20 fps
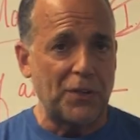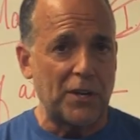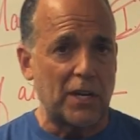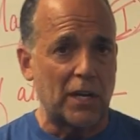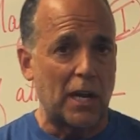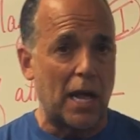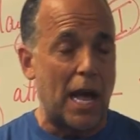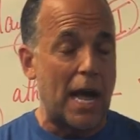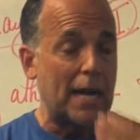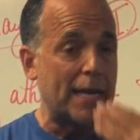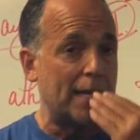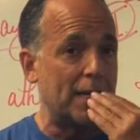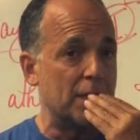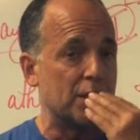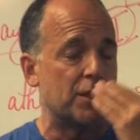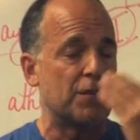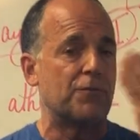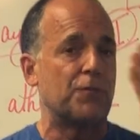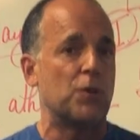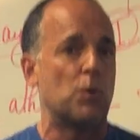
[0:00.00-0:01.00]
the clock
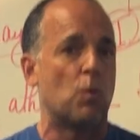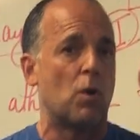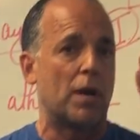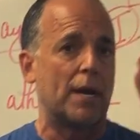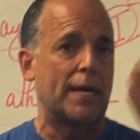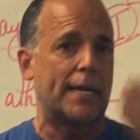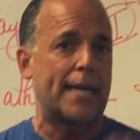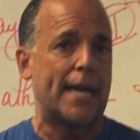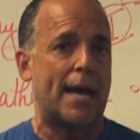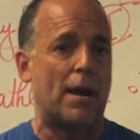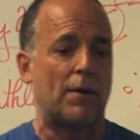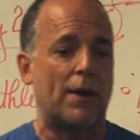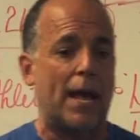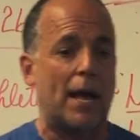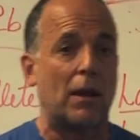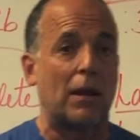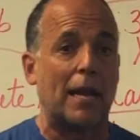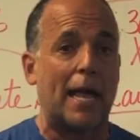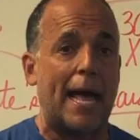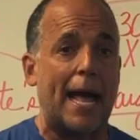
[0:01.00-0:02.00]
is, if you want to count
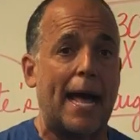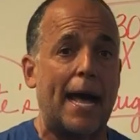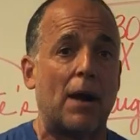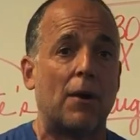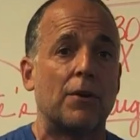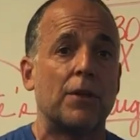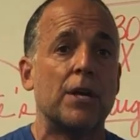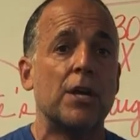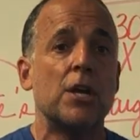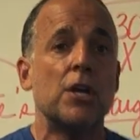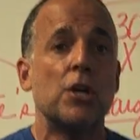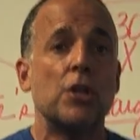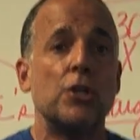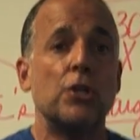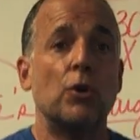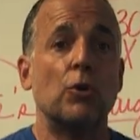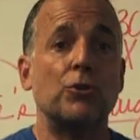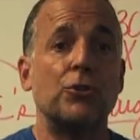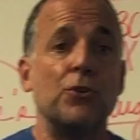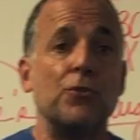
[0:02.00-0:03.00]
out loud,
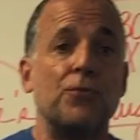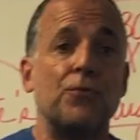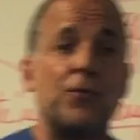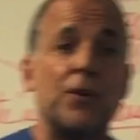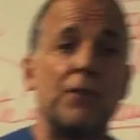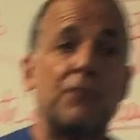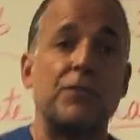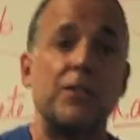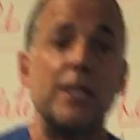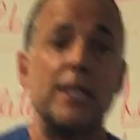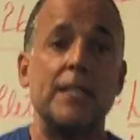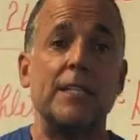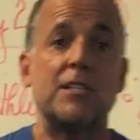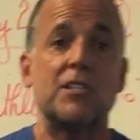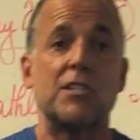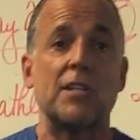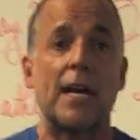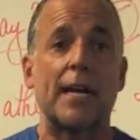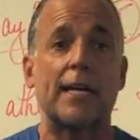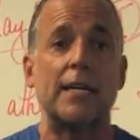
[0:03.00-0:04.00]
you'll do 15
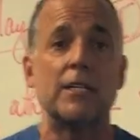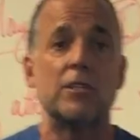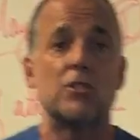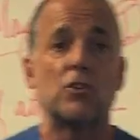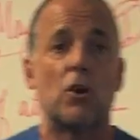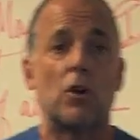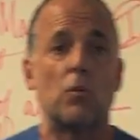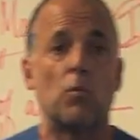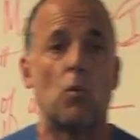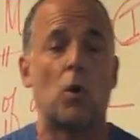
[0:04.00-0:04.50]
seconds on